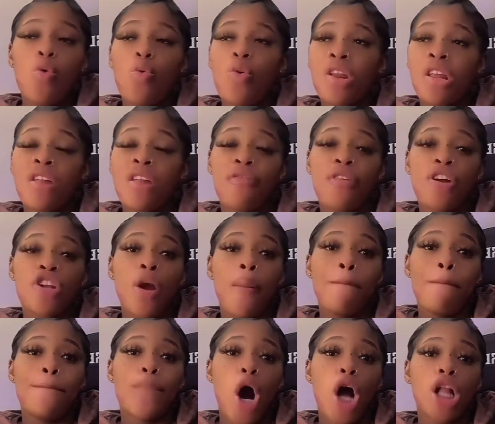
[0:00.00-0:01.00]
Where I find
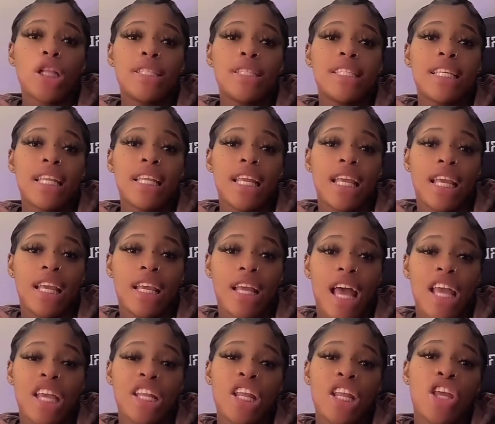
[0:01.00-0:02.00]
your
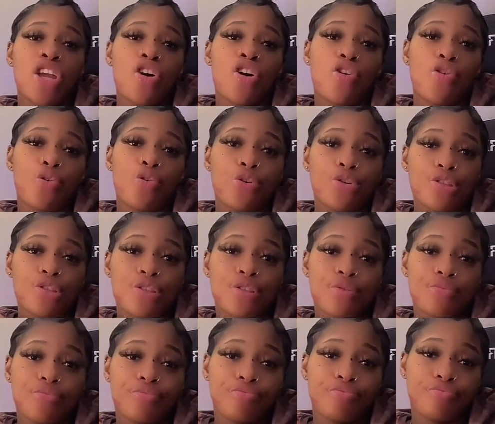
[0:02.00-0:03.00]
balcony in your
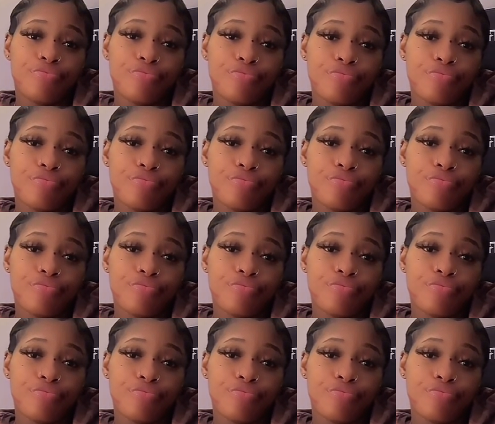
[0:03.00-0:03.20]
house?